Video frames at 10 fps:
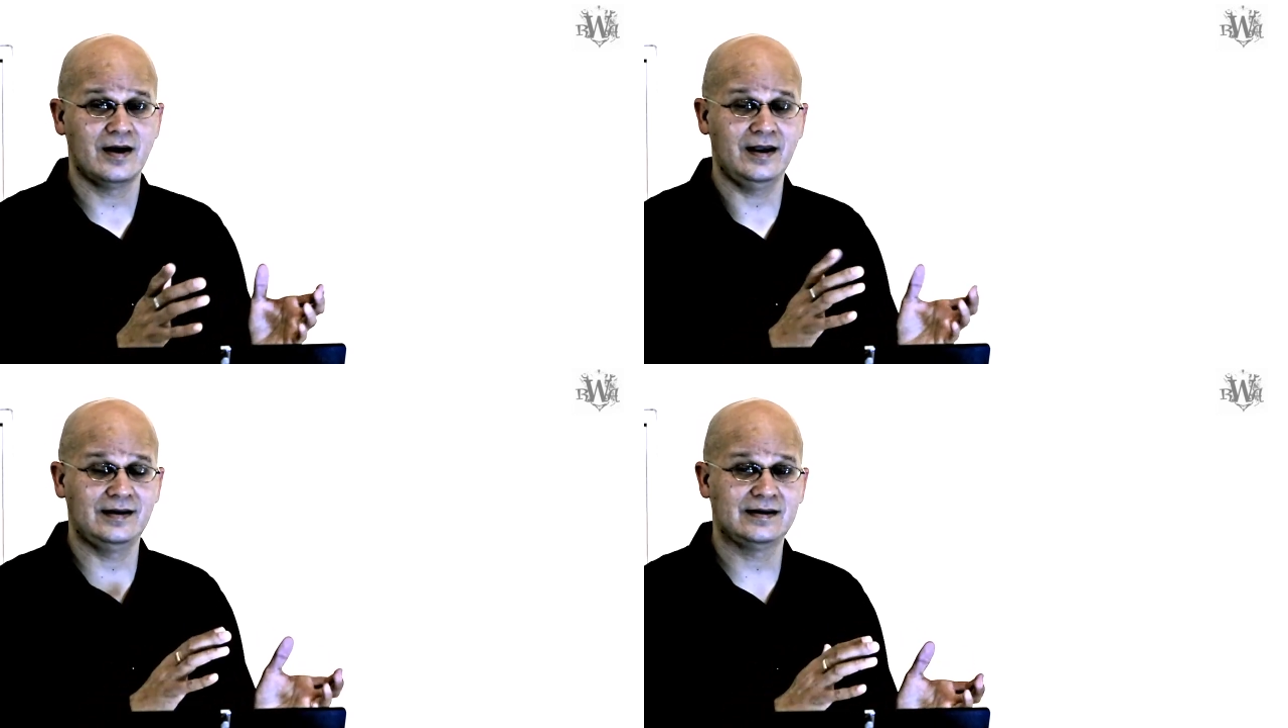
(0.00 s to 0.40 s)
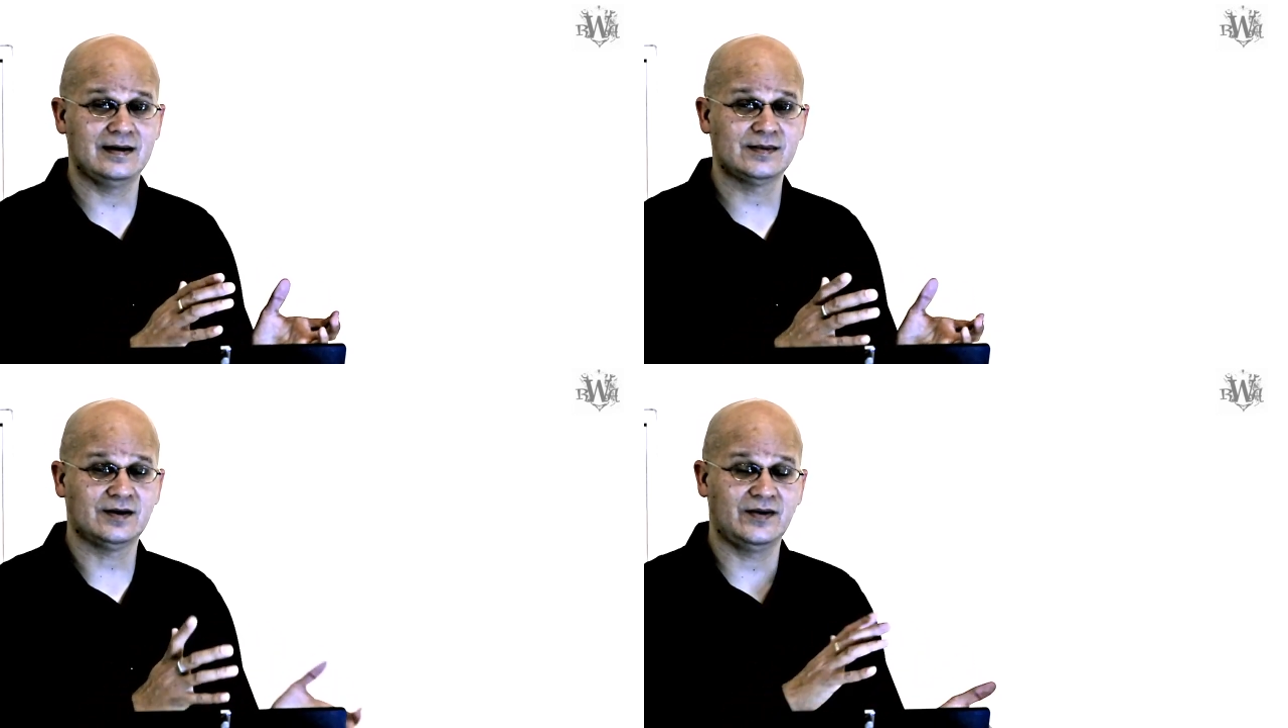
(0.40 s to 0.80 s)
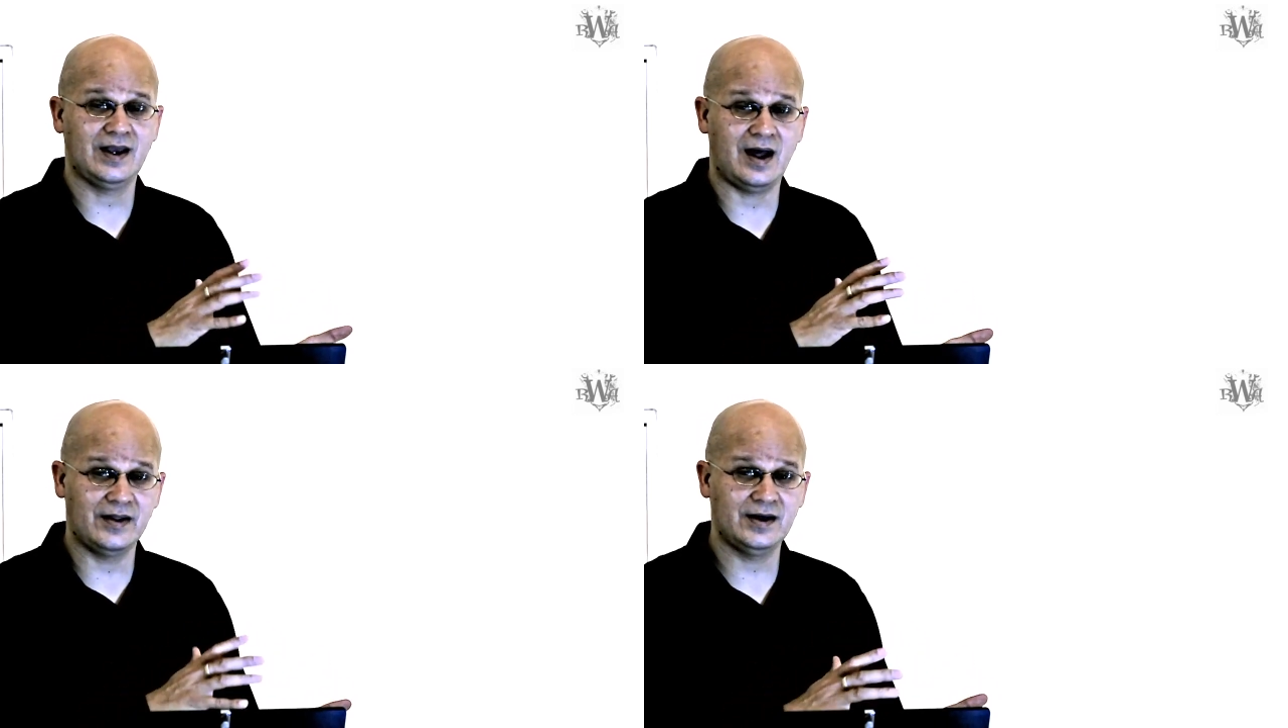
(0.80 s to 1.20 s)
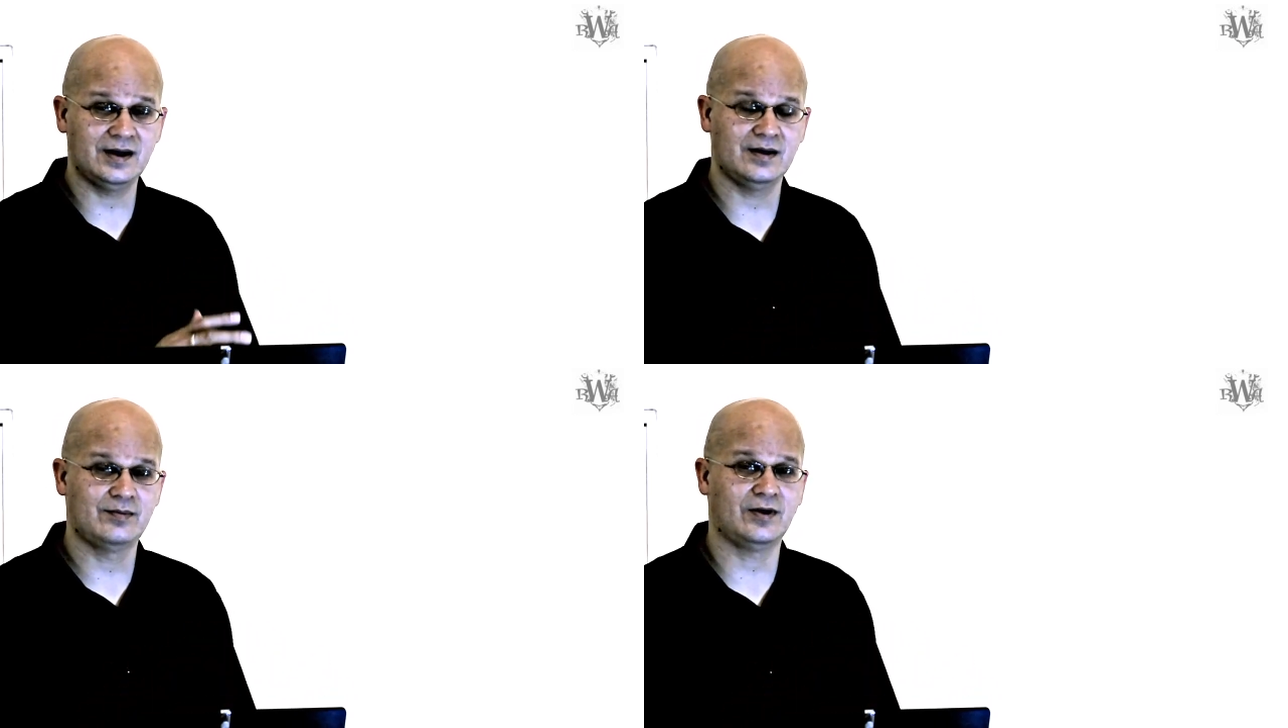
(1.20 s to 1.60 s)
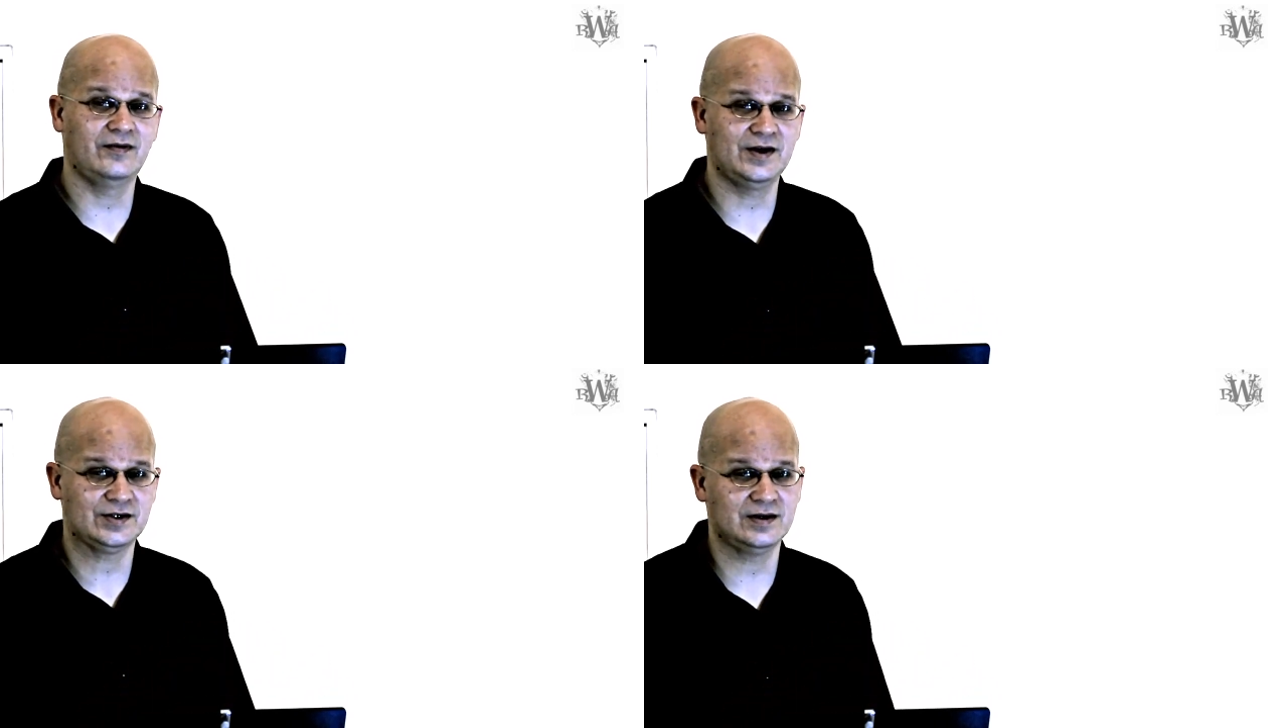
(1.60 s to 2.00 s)
in terms of the other
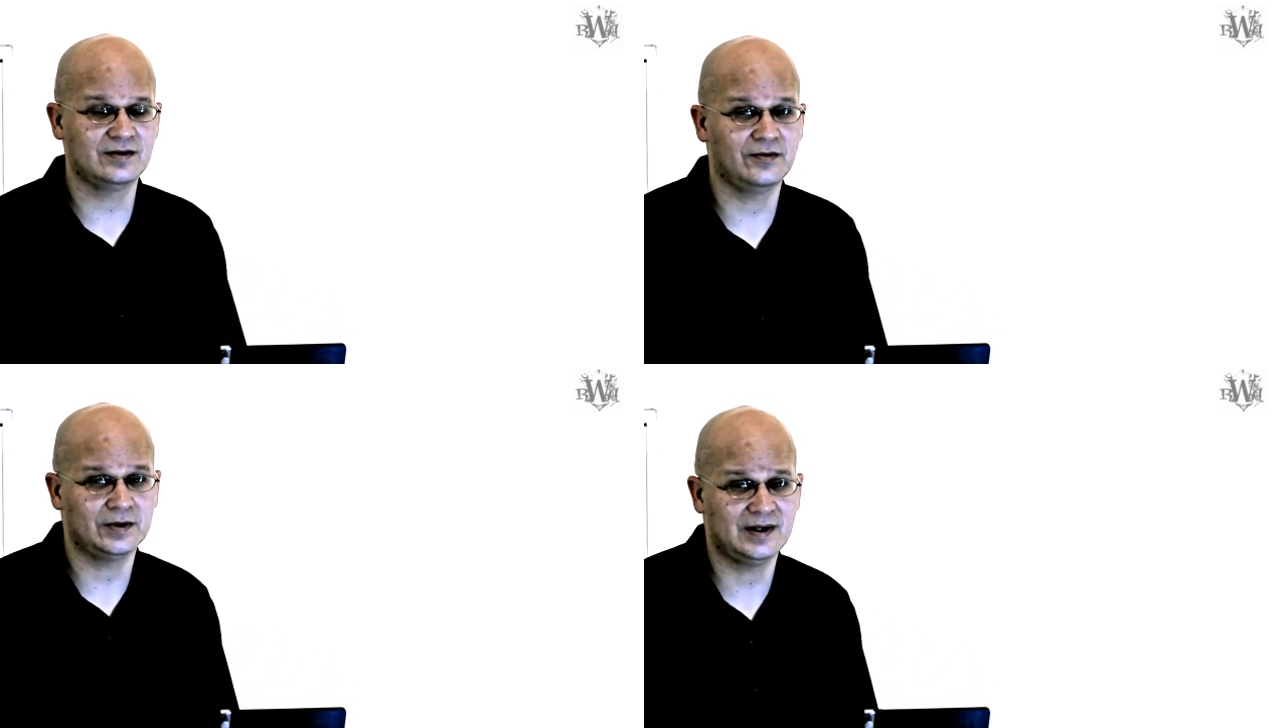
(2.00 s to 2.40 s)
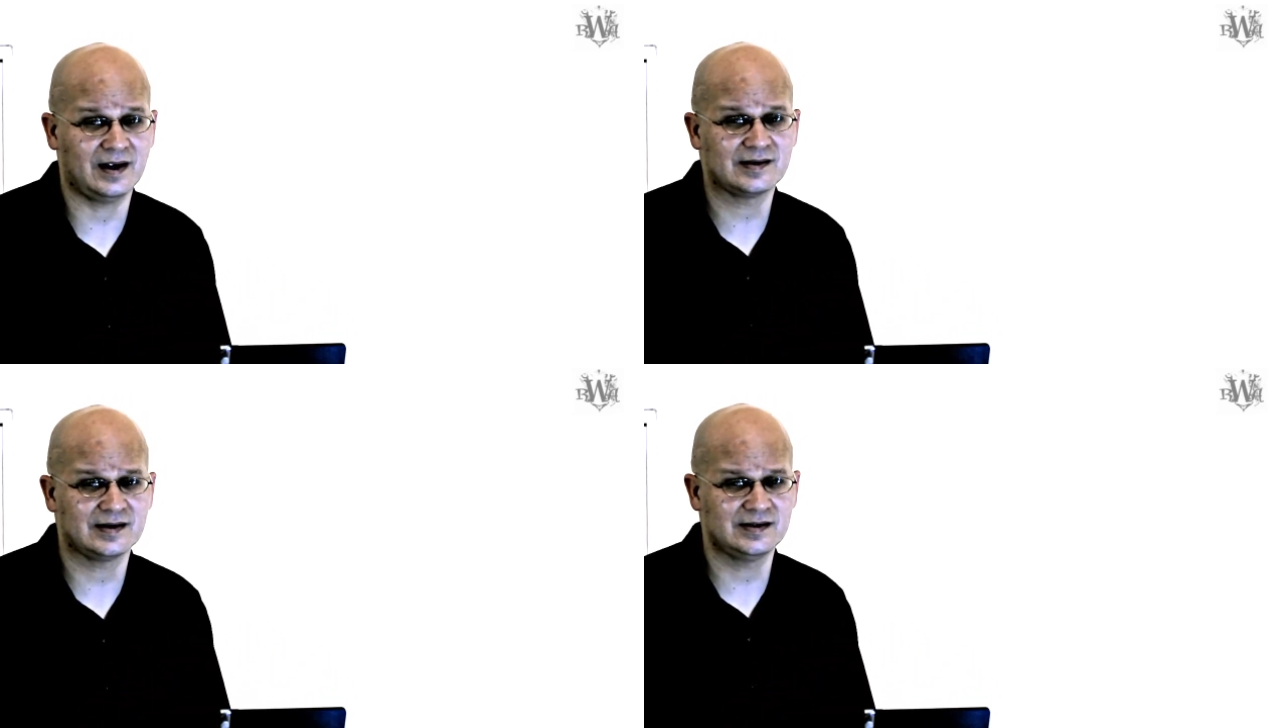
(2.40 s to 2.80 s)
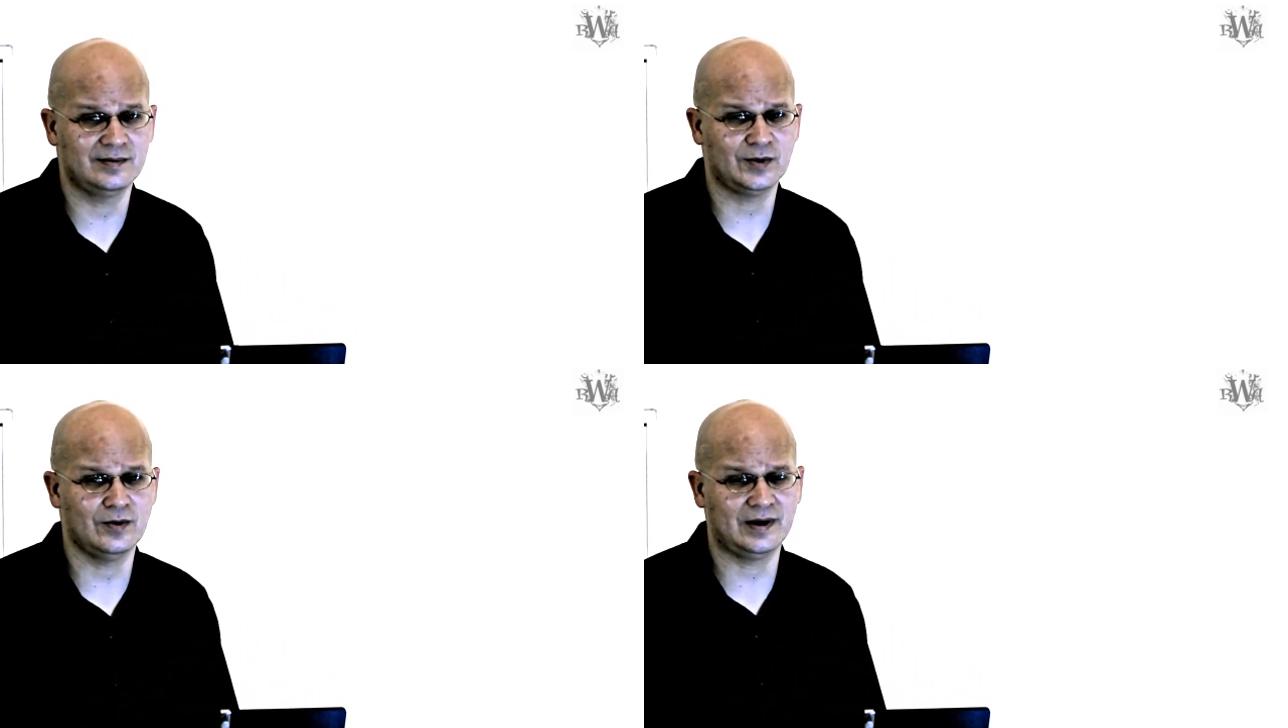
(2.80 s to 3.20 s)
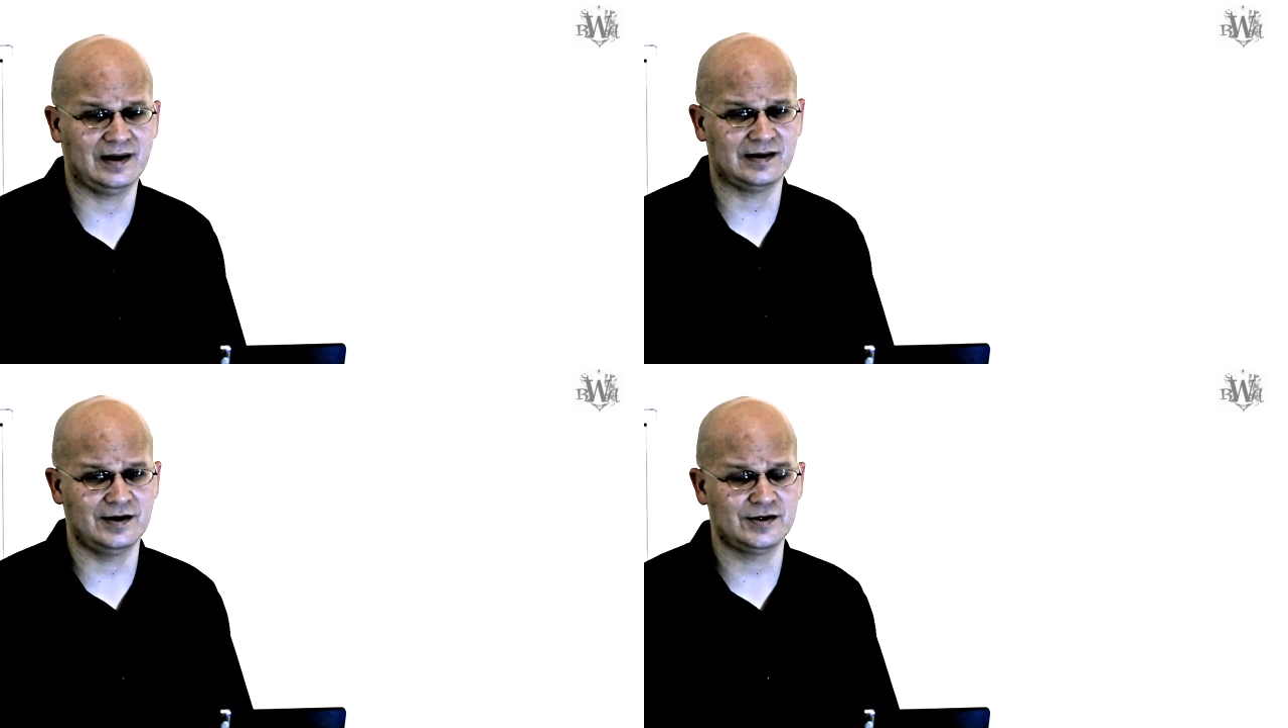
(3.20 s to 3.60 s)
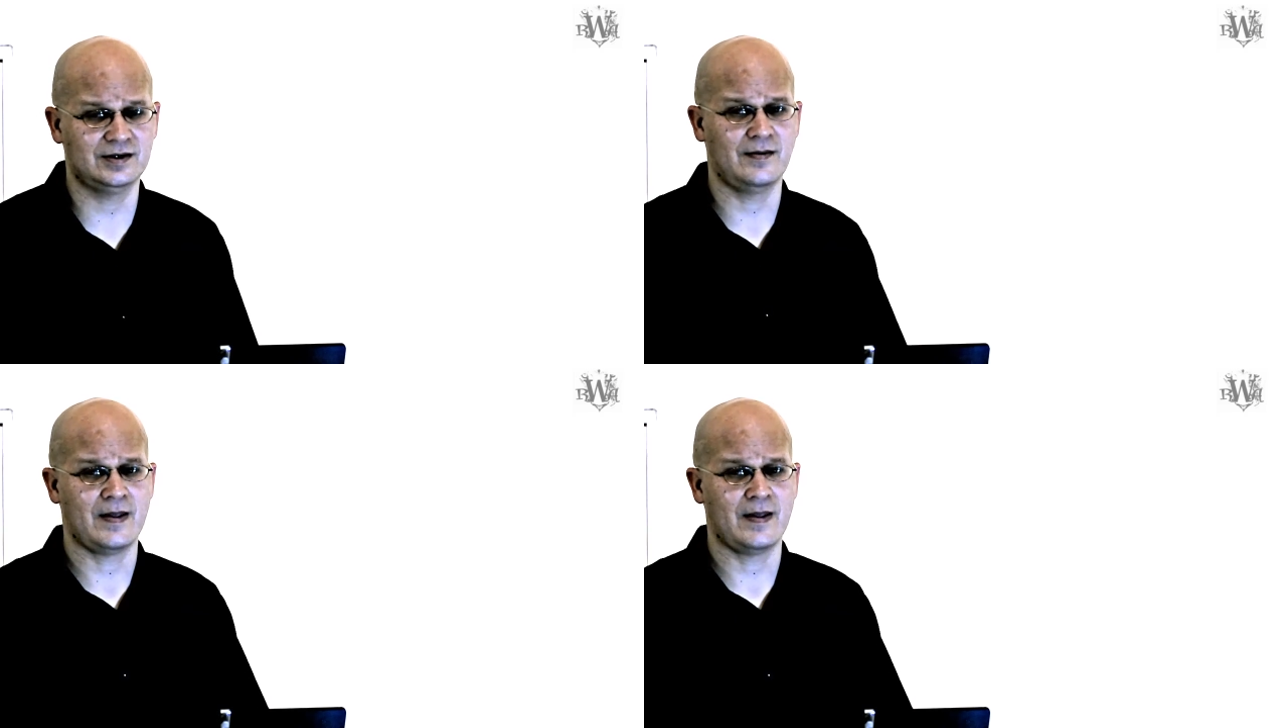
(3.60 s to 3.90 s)
provisions for tax exempt organization,